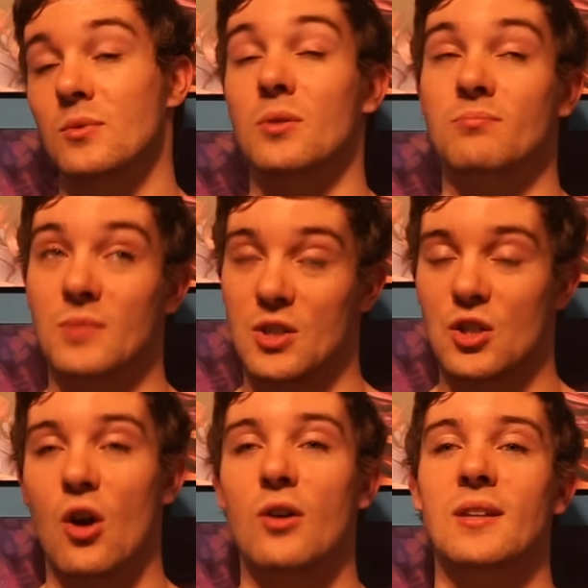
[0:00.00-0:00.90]
or the
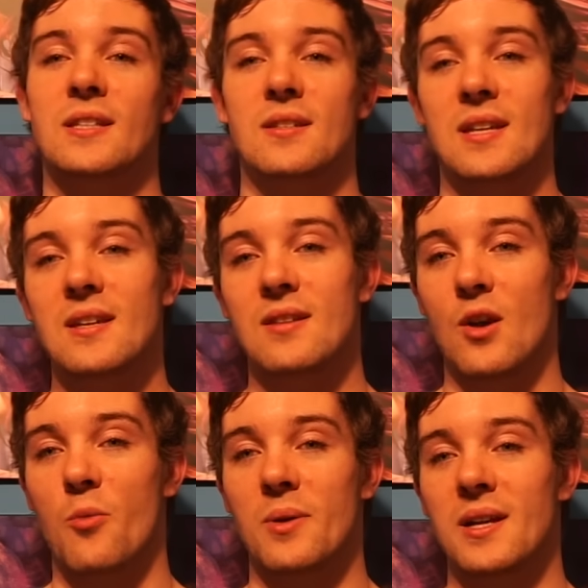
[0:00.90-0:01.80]
song that's in the
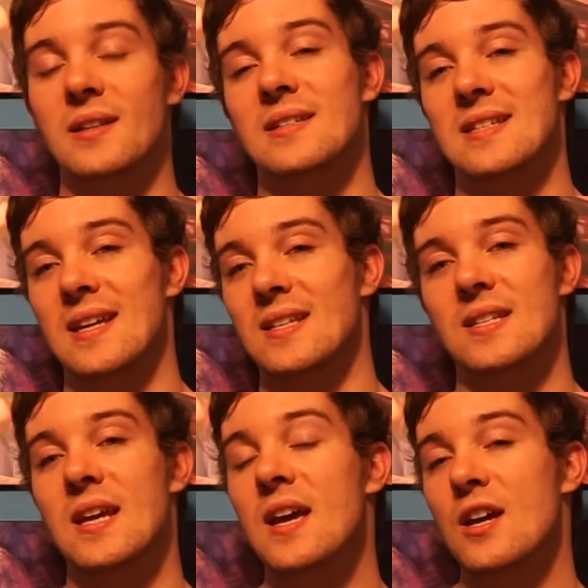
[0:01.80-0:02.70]
opening,
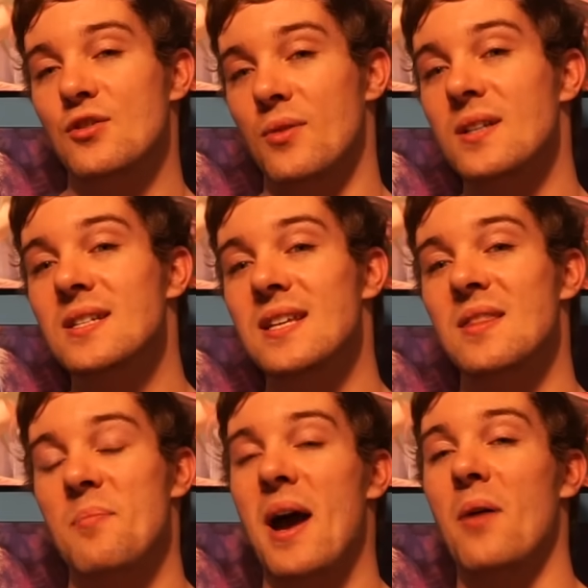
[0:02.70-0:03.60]
says, "Trust in
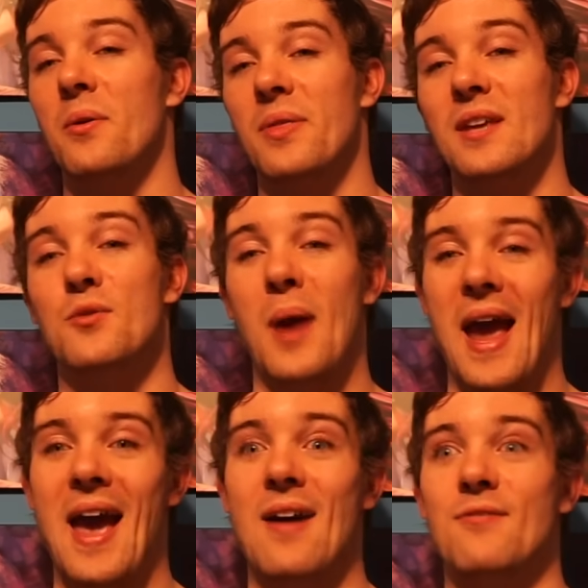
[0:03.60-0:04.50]
the power that you
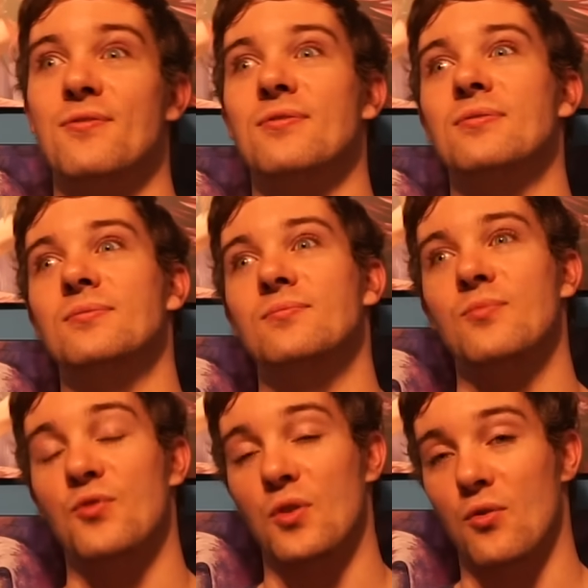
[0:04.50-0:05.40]
have."
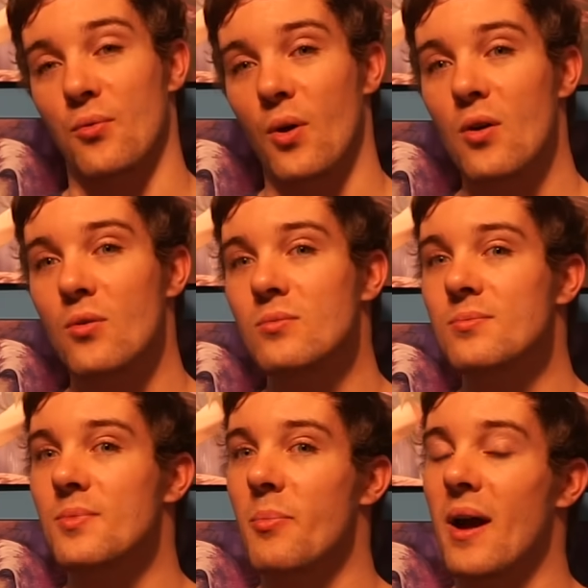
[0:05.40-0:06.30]
For Qrow,
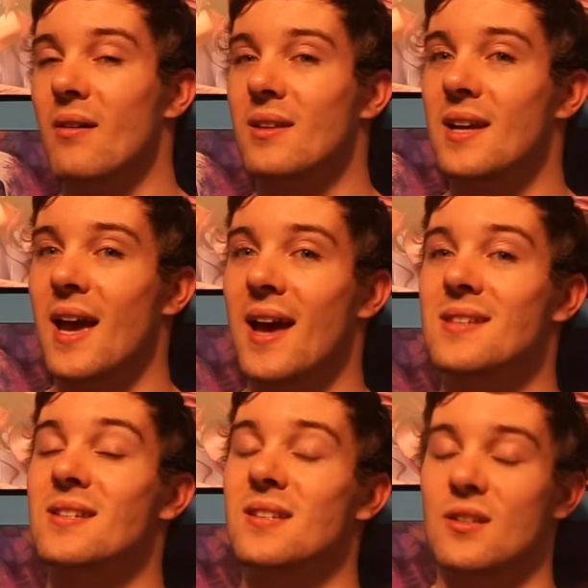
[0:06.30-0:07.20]
the power that he
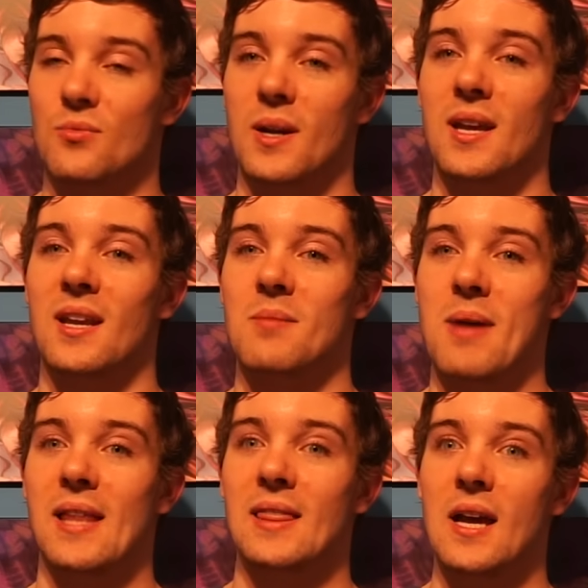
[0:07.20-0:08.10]
has is his radiating
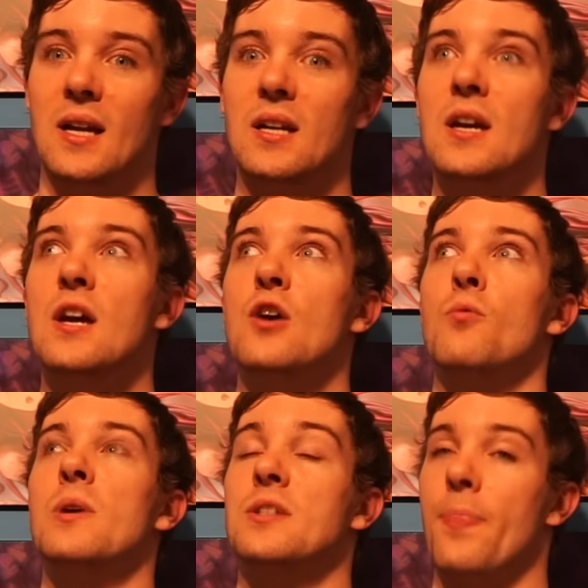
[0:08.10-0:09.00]
bad luck,
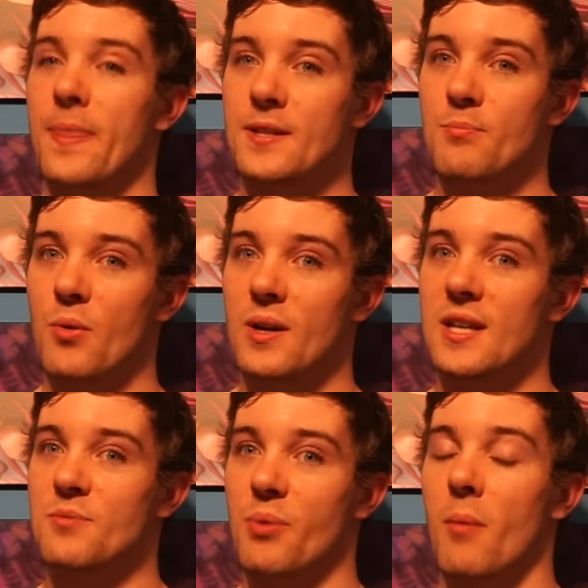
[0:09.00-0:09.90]
which at this point
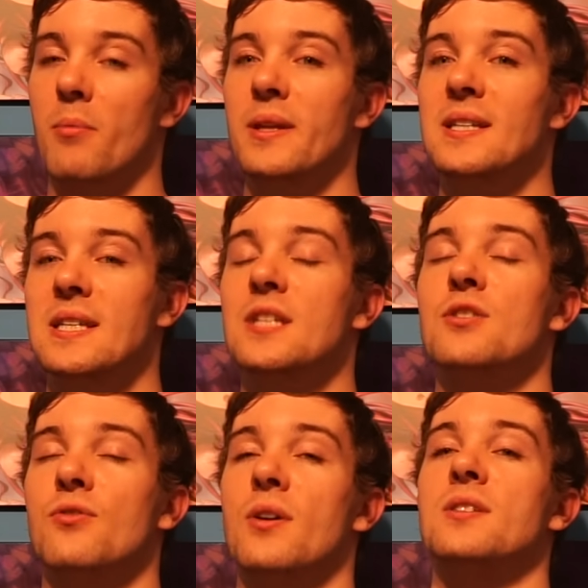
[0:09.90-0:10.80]
he's probably
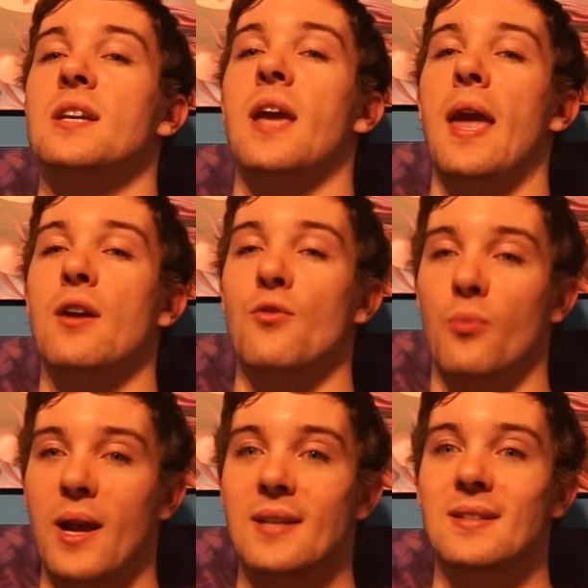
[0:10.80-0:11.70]
distrusting a
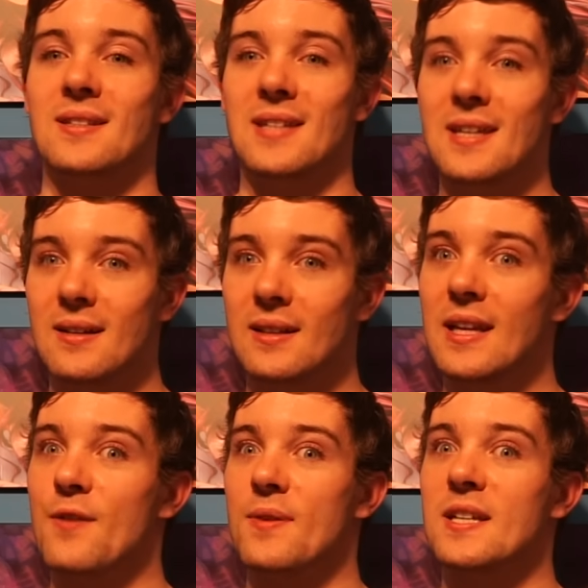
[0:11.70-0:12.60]
great deal
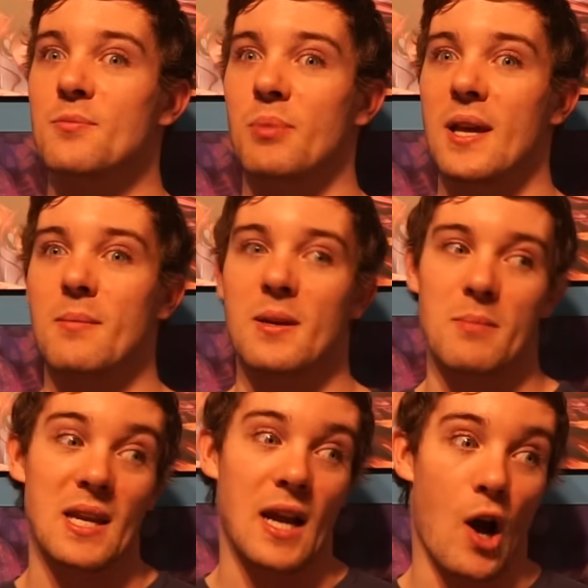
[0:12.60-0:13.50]
if he's blaming
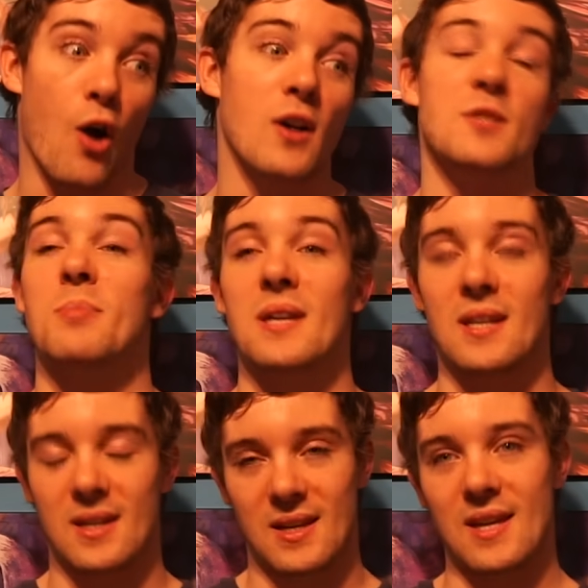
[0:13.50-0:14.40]
meeting
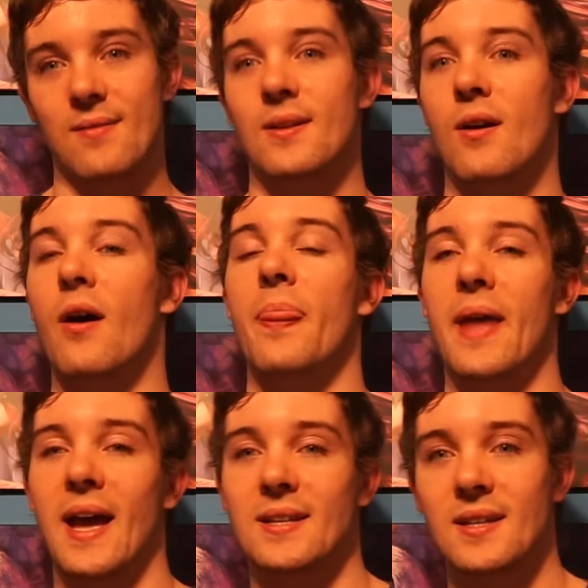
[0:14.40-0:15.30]
Ozpin even on
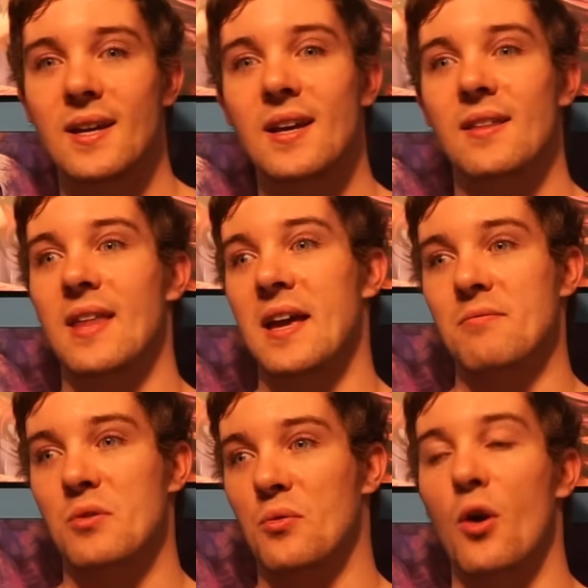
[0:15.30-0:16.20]
that.
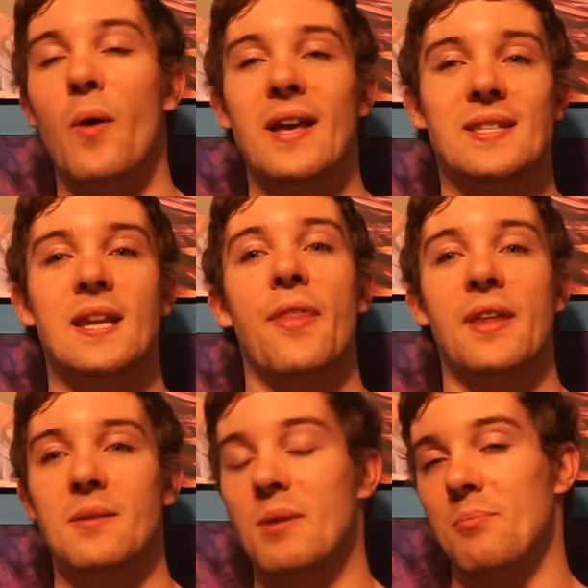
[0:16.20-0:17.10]
That Qrow has
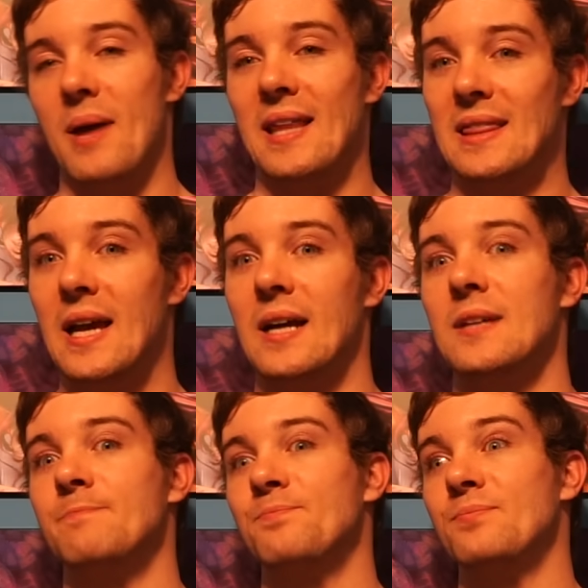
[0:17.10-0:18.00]
nothing but bad luck.